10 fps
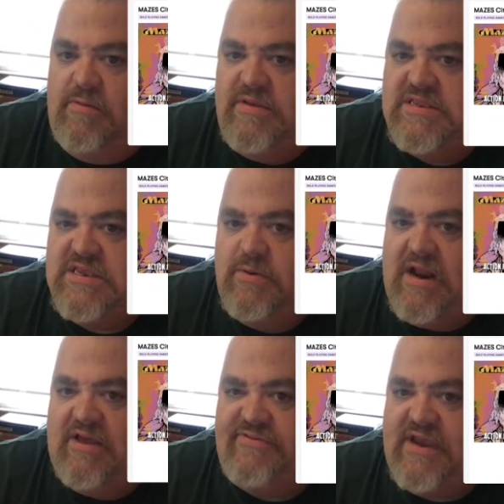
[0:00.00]
See what
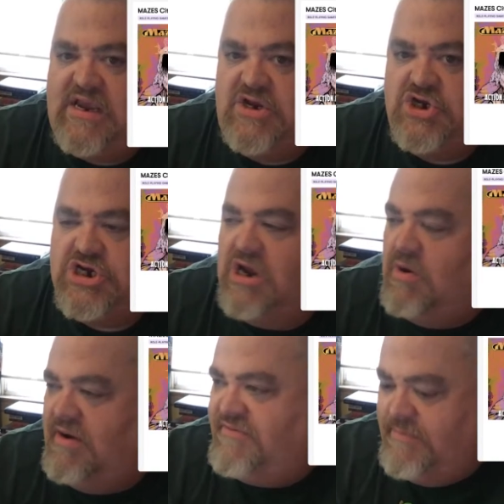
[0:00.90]
else I can
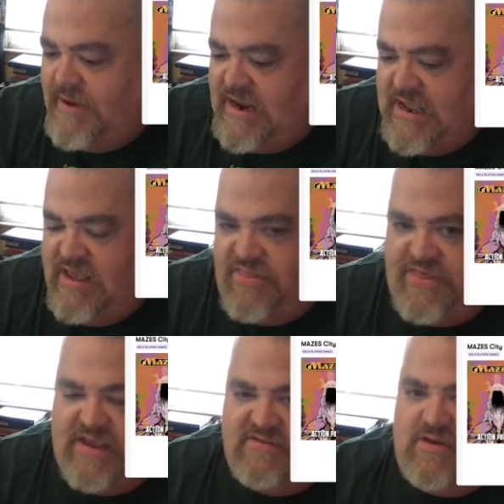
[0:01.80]
show everybody. Things